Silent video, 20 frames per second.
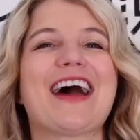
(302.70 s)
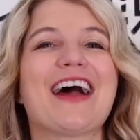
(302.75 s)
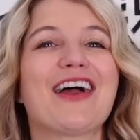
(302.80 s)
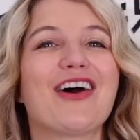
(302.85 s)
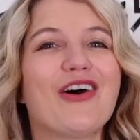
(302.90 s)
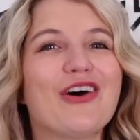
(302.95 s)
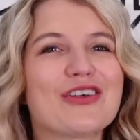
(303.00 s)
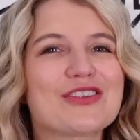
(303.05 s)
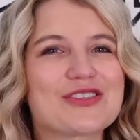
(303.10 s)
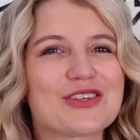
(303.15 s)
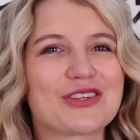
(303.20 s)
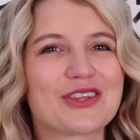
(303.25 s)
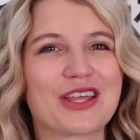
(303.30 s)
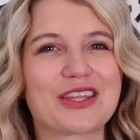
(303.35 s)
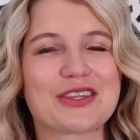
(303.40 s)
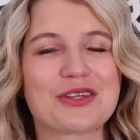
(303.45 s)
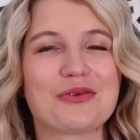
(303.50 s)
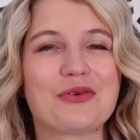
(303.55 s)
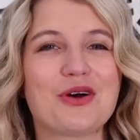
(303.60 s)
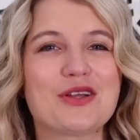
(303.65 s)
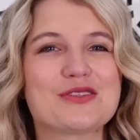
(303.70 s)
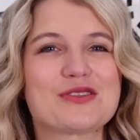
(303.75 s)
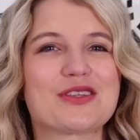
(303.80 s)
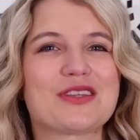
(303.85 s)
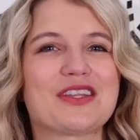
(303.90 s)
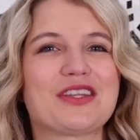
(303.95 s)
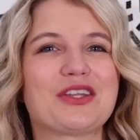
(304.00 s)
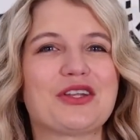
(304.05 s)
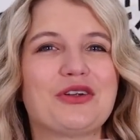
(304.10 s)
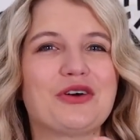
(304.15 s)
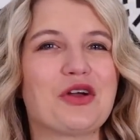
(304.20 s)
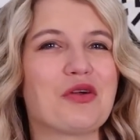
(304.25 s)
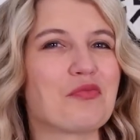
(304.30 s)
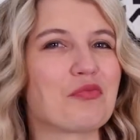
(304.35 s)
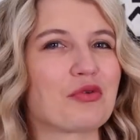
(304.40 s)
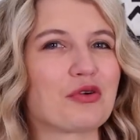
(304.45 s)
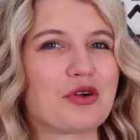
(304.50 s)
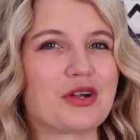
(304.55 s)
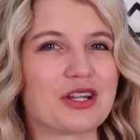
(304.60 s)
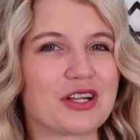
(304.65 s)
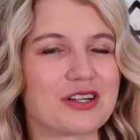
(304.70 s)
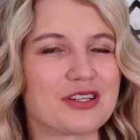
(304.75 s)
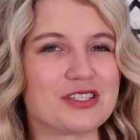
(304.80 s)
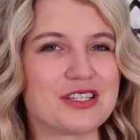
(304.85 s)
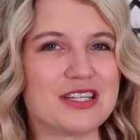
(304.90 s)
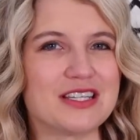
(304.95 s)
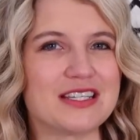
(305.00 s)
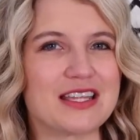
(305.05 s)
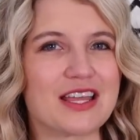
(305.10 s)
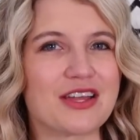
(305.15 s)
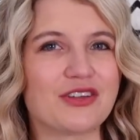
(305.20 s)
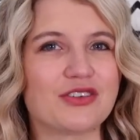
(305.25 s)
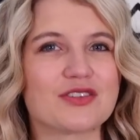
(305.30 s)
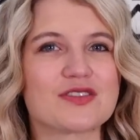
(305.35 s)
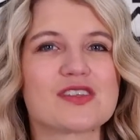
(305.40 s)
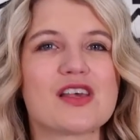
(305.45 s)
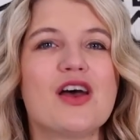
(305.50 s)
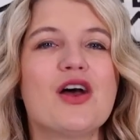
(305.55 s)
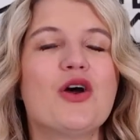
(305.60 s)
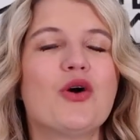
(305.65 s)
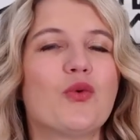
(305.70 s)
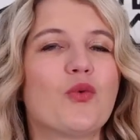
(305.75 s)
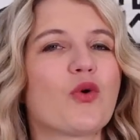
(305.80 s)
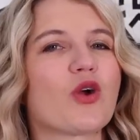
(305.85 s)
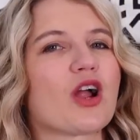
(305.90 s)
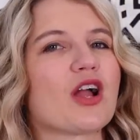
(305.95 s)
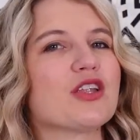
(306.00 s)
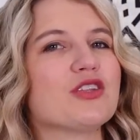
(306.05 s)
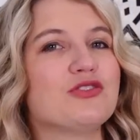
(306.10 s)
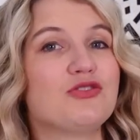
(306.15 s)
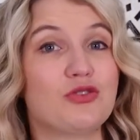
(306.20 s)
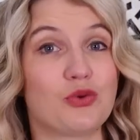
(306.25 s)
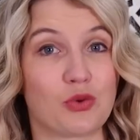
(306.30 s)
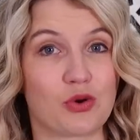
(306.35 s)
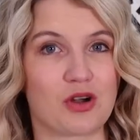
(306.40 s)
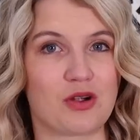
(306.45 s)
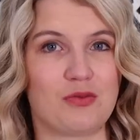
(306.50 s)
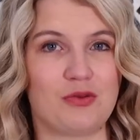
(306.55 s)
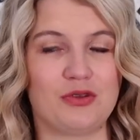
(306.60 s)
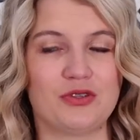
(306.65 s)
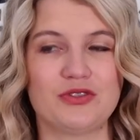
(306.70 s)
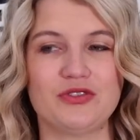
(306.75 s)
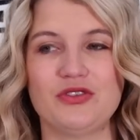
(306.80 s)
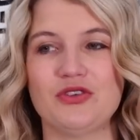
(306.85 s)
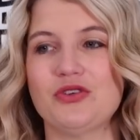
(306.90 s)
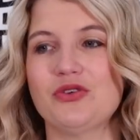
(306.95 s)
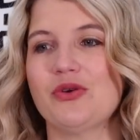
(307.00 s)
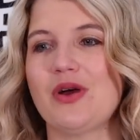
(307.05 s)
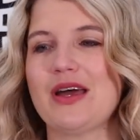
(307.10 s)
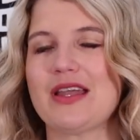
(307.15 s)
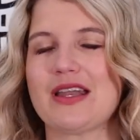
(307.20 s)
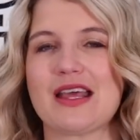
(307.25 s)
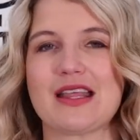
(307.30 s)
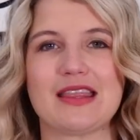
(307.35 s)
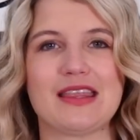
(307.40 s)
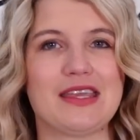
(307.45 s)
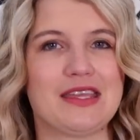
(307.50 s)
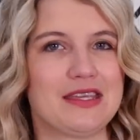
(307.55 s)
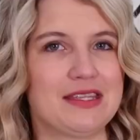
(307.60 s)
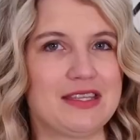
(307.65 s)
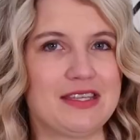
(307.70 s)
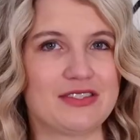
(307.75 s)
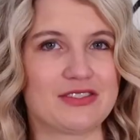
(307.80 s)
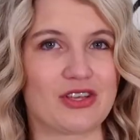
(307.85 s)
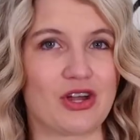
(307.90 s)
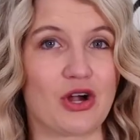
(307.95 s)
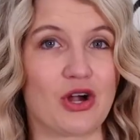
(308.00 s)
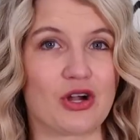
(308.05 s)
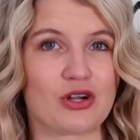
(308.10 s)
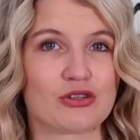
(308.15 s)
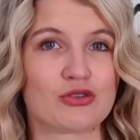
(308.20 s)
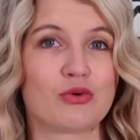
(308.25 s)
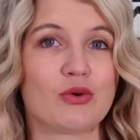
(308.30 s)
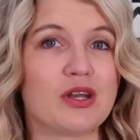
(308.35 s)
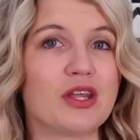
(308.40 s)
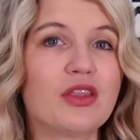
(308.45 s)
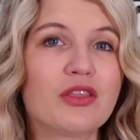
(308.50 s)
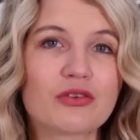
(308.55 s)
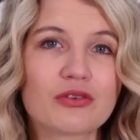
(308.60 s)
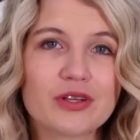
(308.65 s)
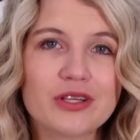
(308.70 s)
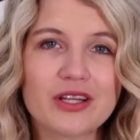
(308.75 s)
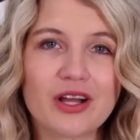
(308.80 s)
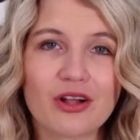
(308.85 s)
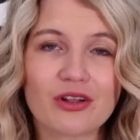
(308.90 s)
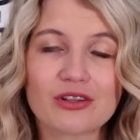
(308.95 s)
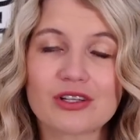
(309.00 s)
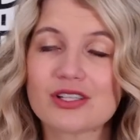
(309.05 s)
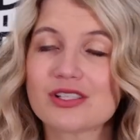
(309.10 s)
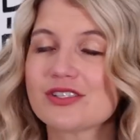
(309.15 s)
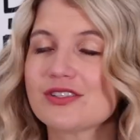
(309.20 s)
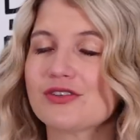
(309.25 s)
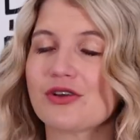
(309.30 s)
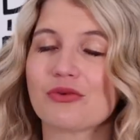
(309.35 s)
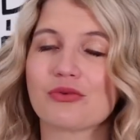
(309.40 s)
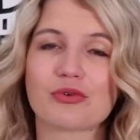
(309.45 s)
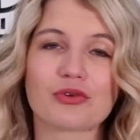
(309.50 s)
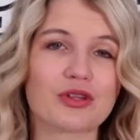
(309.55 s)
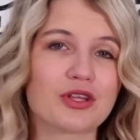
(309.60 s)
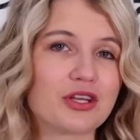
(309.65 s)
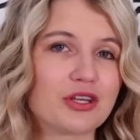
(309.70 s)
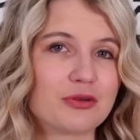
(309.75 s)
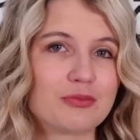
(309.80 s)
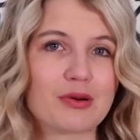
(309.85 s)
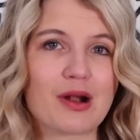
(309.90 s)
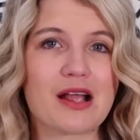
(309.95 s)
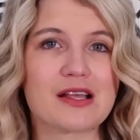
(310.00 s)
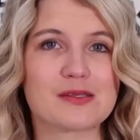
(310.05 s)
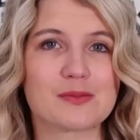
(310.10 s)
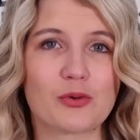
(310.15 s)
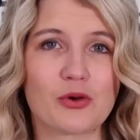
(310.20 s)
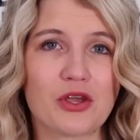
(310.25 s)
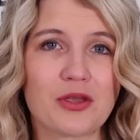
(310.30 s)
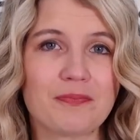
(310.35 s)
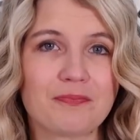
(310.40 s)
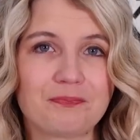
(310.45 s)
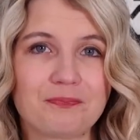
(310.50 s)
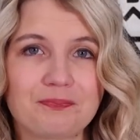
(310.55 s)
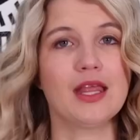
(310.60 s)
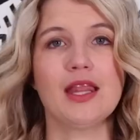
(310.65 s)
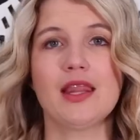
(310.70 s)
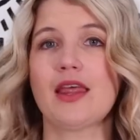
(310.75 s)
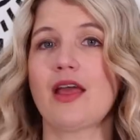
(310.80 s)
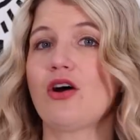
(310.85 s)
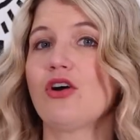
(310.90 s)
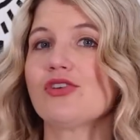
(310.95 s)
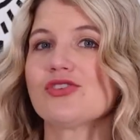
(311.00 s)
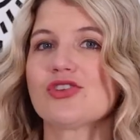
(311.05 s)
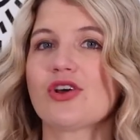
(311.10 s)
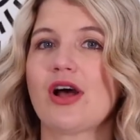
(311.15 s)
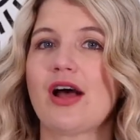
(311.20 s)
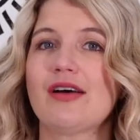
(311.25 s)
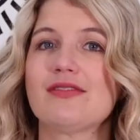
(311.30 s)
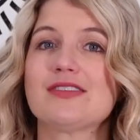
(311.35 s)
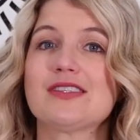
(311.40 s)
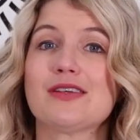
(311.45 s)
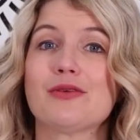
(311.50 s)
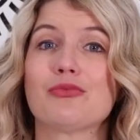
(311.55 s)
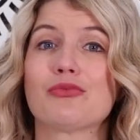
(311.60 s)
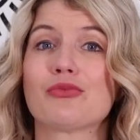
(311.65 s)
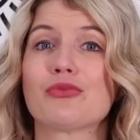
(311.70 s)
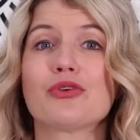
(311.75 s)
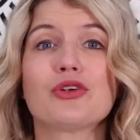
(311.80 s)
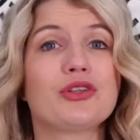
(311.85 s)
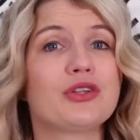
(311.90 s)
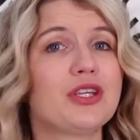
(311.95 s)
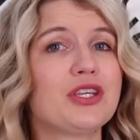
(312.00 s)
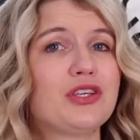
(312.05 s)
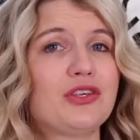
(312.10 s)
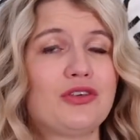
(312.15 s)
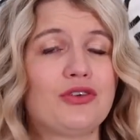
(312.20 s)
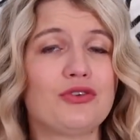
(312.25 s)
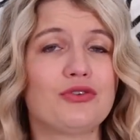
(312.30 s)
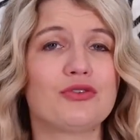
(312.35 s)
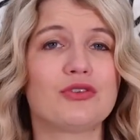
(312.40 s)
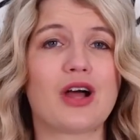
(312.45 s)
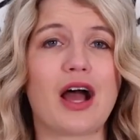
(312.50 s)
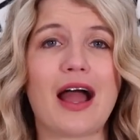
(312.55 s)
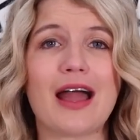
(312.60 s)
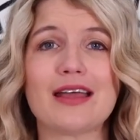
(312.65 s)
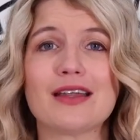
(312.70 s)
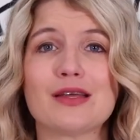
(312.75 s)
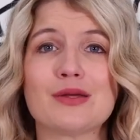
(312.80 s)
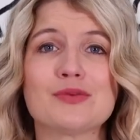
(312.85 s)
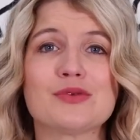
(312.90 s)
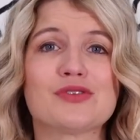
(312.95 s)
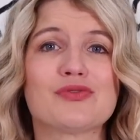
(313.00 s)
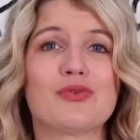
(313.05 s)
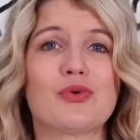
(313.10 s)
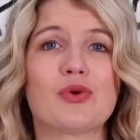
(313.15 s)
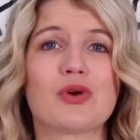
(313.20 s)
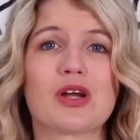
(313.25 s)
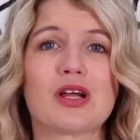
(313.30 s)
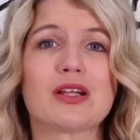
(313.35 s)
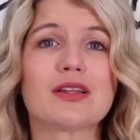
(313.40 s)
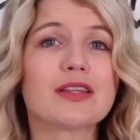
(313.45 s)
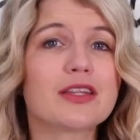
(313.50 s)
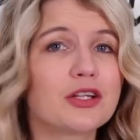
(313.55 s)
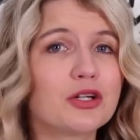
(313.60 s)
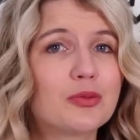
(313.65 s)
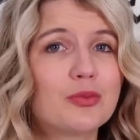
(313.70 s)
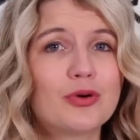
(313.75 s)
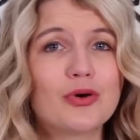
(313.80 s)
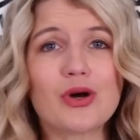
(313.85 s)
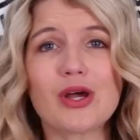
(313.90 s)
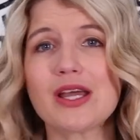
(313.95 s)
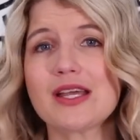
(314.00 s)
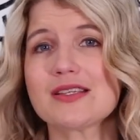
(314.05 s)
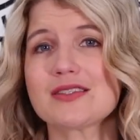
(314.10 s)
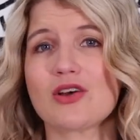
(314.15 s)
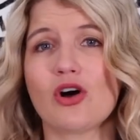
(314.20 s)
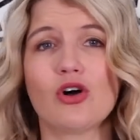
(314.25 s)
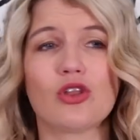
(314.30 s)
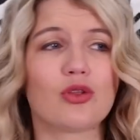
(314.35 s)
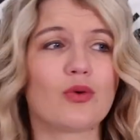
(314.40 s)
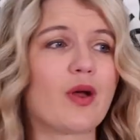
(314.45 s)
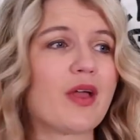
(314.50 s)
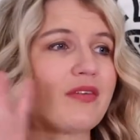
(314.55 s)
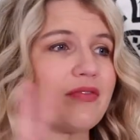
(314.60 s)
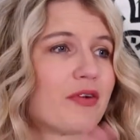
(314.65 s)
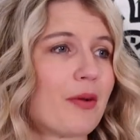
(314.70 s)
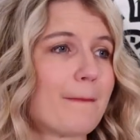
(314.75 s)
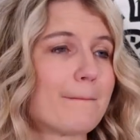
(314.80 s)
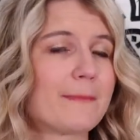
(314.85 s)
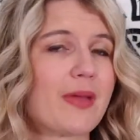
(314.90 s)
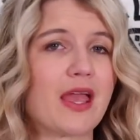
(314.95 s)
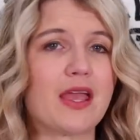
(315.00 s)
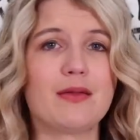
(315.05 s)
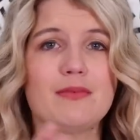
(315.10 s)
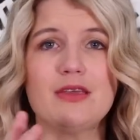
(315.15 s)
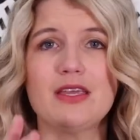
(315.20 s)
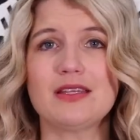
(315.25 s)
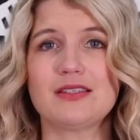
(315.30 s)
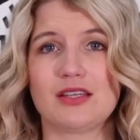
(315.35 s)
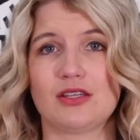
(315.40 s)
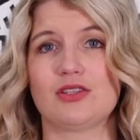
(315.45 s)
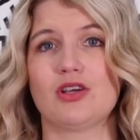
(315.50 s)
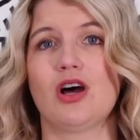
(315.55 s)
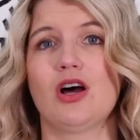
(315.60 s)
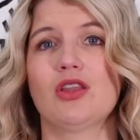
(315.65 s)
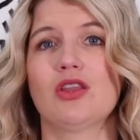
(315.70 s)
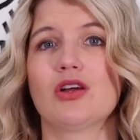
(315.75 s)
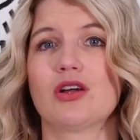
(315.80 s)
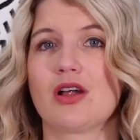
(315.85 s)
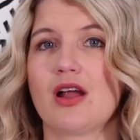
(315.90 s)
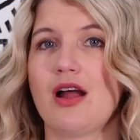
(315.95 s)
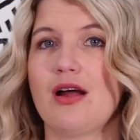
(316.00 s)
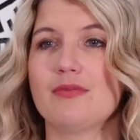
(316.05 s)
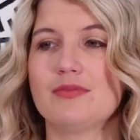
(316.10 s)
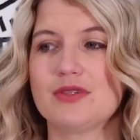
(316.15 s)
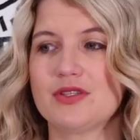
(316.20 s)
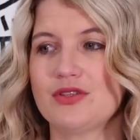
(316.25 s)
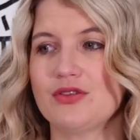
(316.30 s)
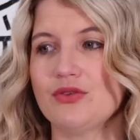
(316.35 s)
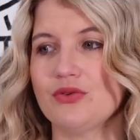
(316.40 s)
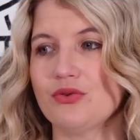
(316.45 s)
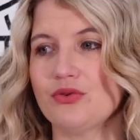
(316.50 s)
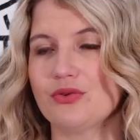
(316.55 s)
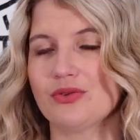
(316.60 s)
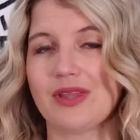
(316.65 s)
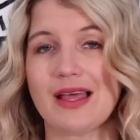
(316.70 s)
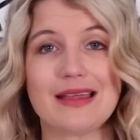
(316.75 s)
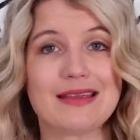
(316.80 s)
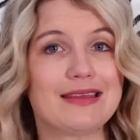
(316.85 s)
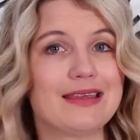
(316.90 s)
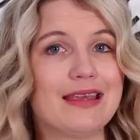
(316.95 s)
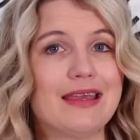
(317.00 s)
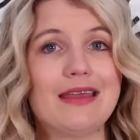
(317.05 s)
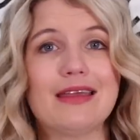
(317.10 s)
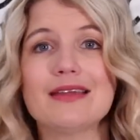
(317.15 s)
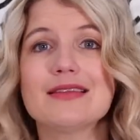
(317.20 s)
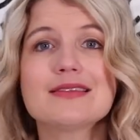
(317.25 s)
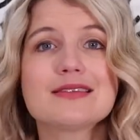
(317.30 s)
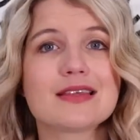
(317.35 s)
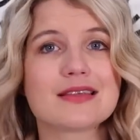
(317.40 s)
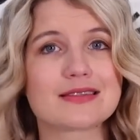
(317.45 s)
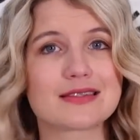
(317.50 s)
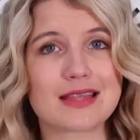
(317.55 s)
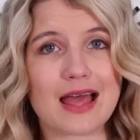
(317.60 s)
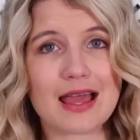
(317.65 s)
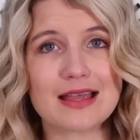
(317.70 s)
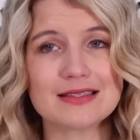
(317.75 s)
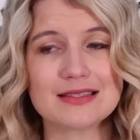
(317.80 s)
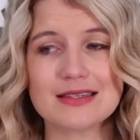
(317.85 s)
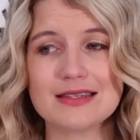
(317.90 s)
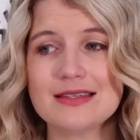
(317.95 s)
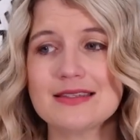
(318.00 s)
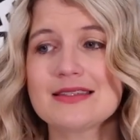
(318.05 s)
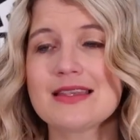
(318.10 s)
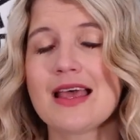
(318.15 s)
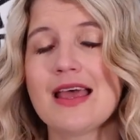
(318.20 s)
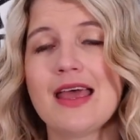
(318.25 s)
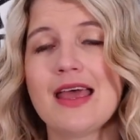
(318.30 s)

I also thought the ones with the little embroidered details were adorable too, and I think these are $23, so really good price point. They also have some really cute items for little boys all the way from baby to toddler up to like kids sizes.